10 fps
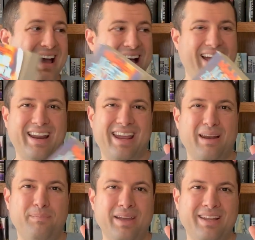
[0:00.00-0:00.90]
I got to get a
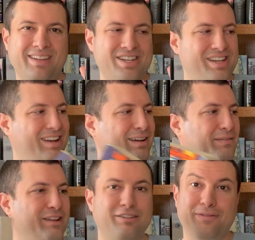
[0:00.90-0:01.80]
big edition of
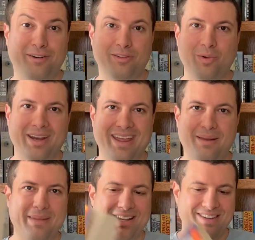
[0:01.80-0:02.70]
this first one and get a
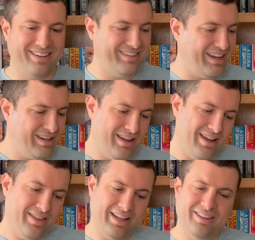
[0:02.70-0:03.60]
matching set.
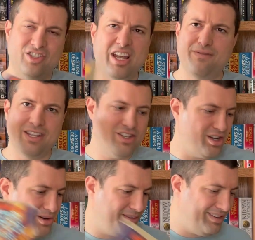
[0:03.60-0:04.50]
That's J.B.
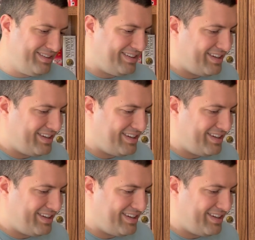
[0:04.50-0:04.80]
Jones.